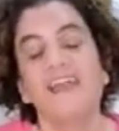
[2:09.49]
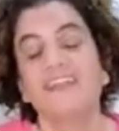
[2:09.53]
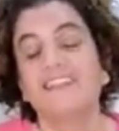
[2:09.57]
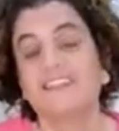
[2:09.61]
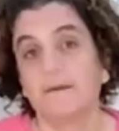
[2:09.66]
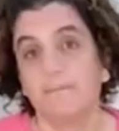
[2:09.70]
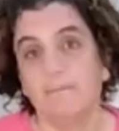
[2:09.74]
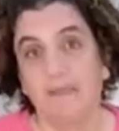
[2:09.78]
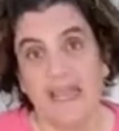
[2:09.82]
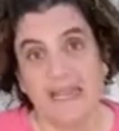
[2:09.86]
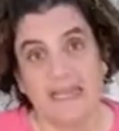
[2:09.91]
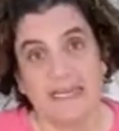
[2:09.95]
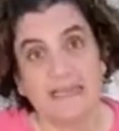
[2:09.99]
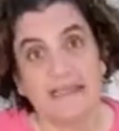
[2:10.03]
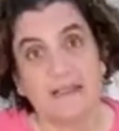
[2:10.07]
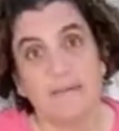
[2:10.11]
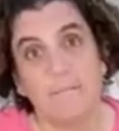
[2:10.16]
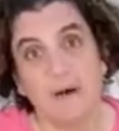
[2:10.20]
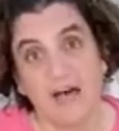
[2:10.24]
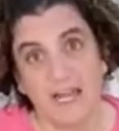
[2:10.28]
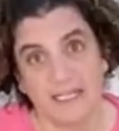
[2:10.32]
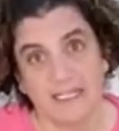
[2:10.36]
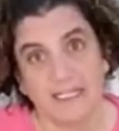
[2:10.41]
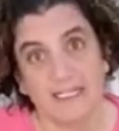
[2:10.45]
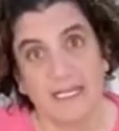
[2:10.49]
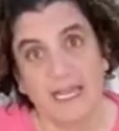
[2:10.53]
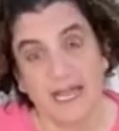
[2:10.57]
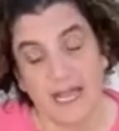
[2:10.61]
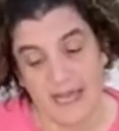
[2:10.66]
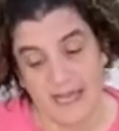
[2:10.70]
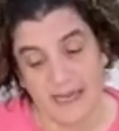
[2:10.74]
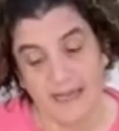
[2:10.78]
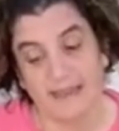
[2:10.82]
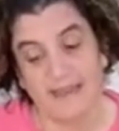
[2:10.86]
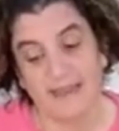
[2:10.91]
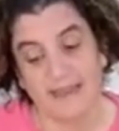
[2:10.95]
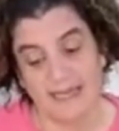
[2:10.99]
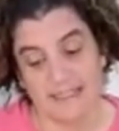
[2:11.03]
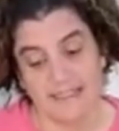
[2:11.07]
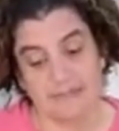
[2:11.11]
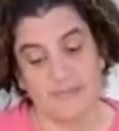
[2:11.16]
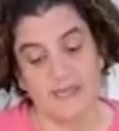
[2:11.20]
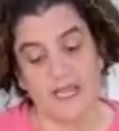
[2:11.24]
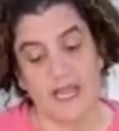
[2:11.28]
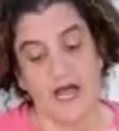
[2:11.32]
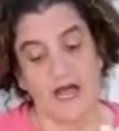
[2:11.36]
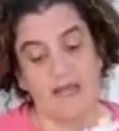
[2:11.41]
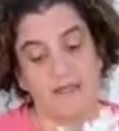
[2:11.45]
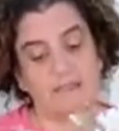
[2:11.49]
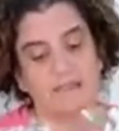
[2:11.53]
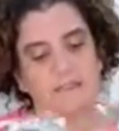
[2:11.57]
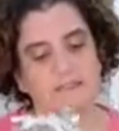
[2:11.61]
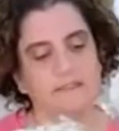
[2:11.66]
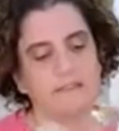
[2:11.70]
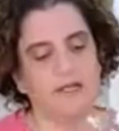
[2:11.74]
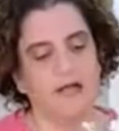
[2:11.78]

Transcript: a pain in the butt to cut, let's be honest.